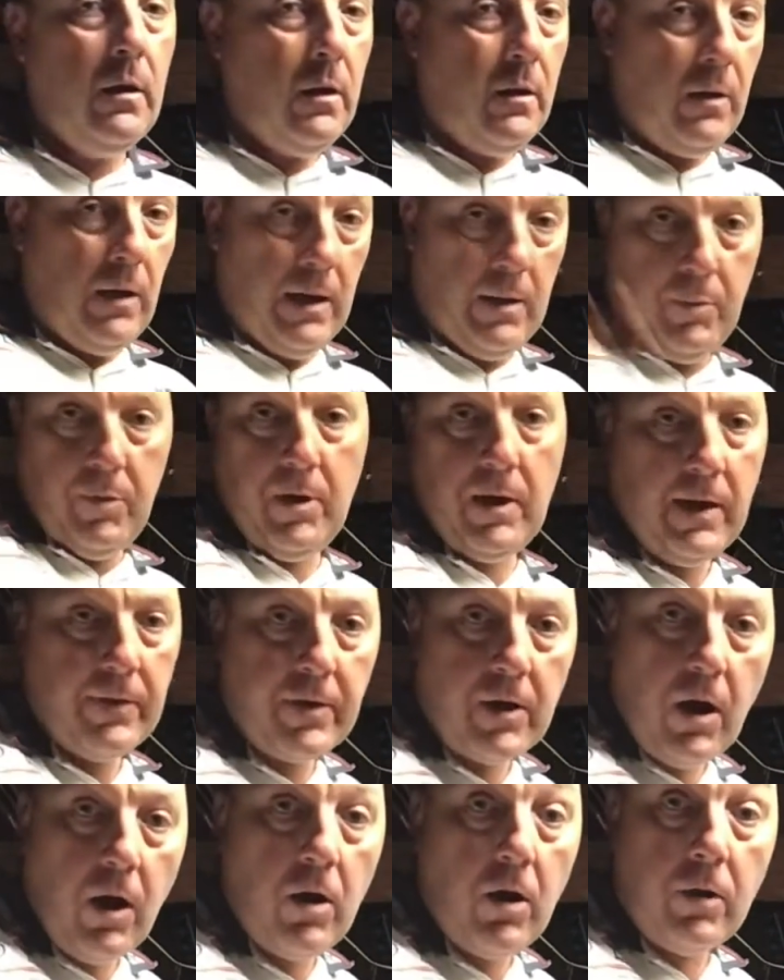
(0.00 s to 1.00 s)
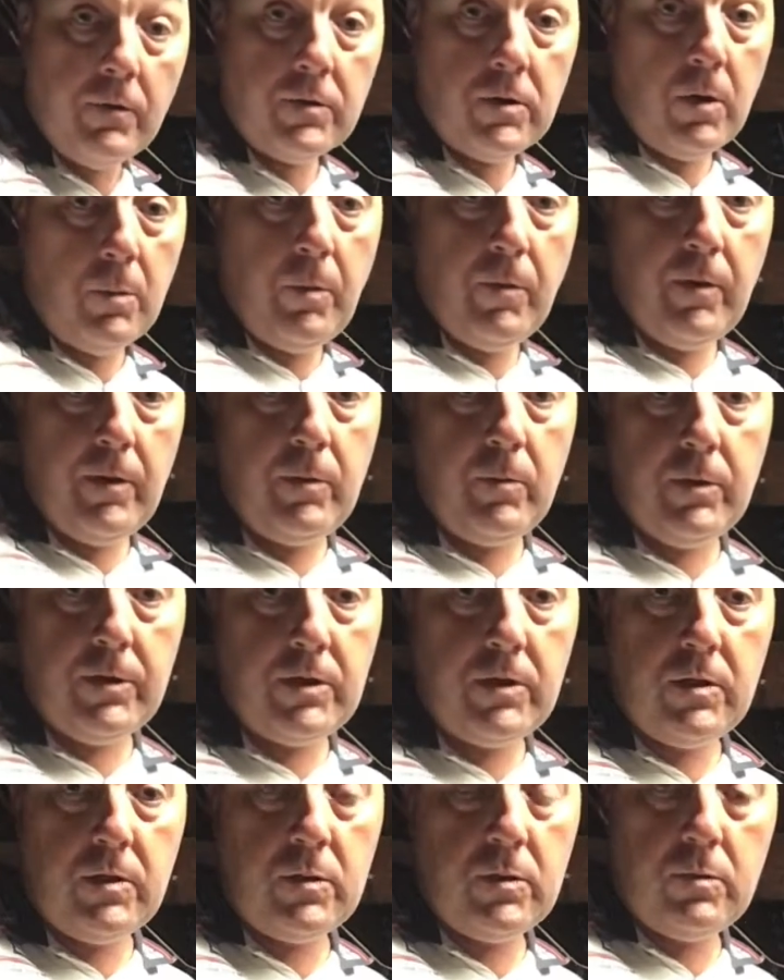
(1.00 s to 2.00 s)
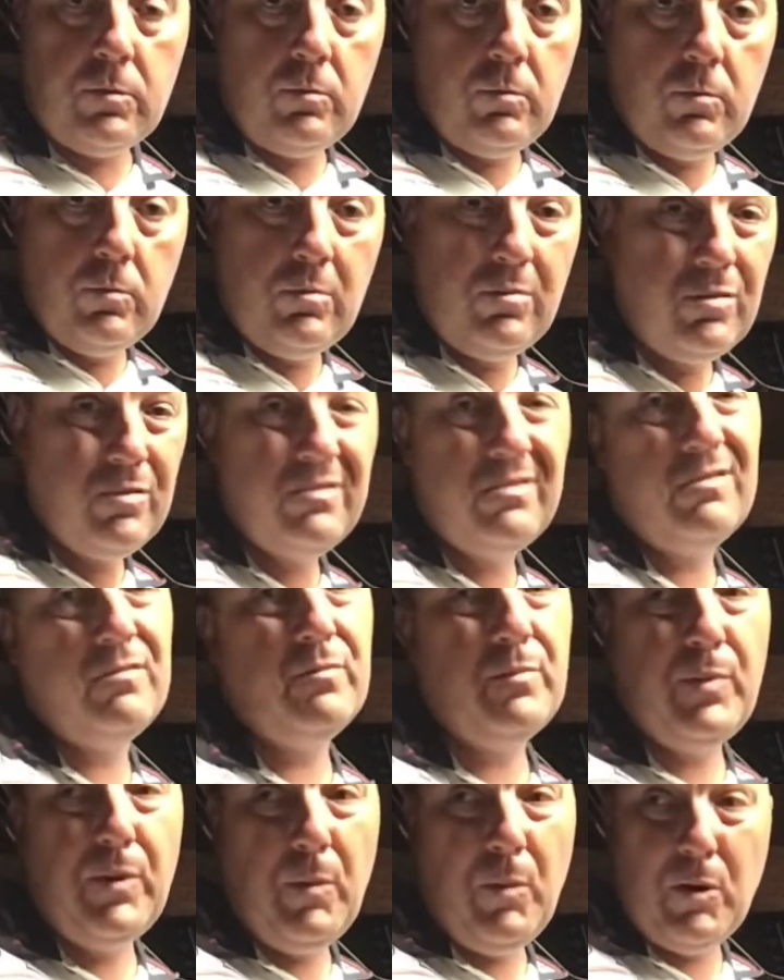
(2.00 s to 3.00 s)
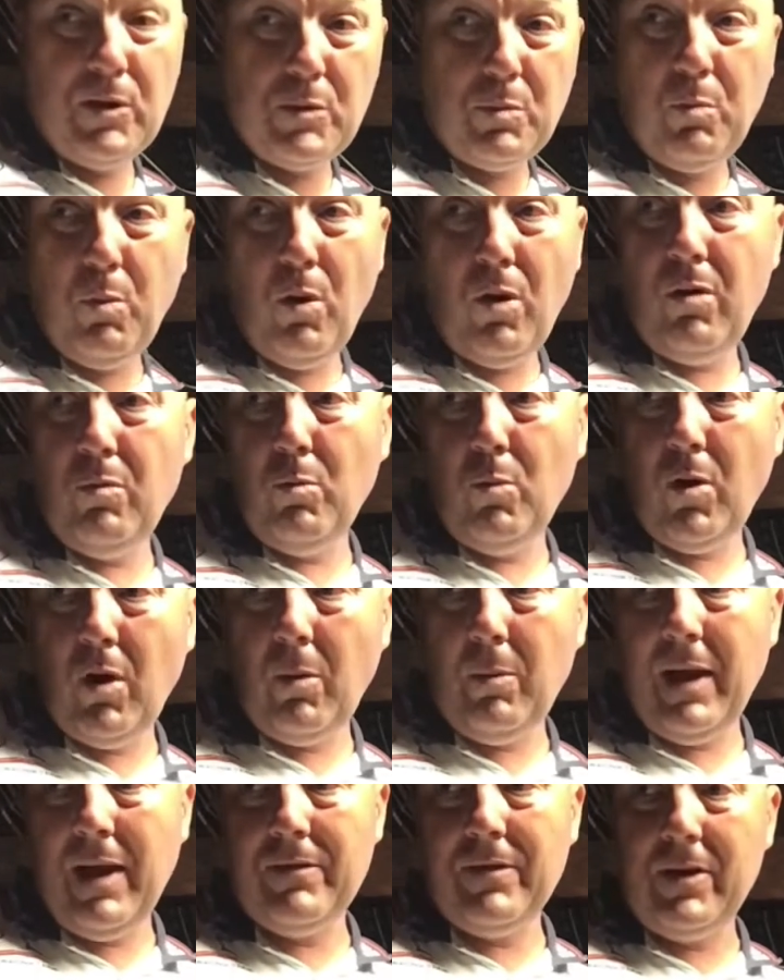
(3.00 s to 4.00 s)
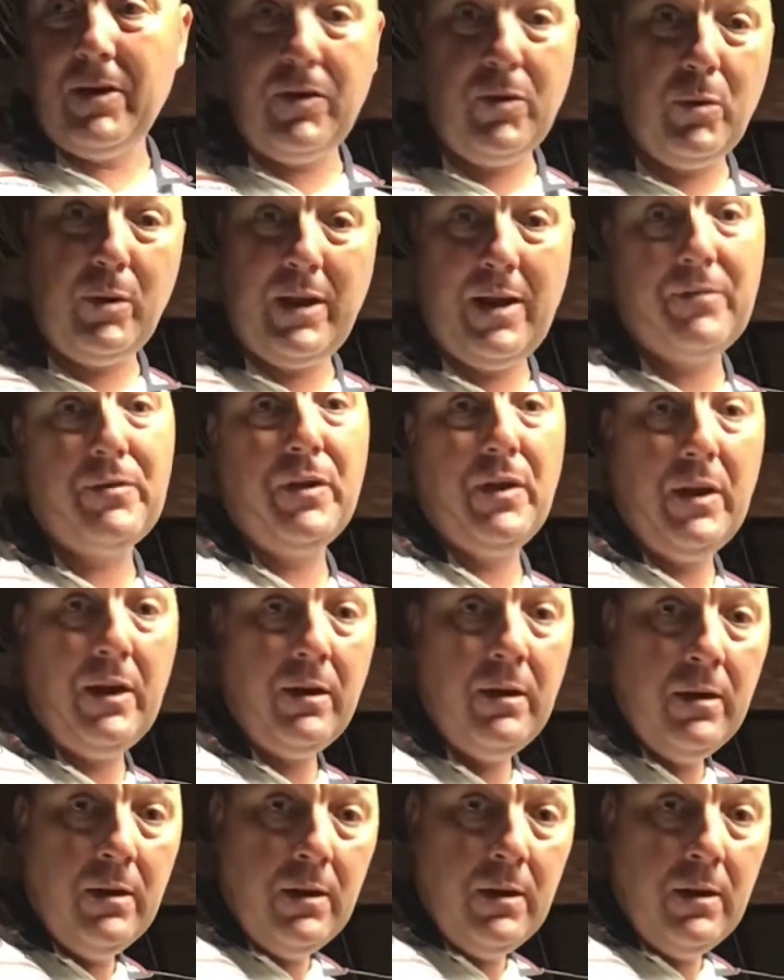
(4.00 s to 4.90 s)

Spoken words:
put another coat over top of it, which is pretty much what I'm having to do with everything,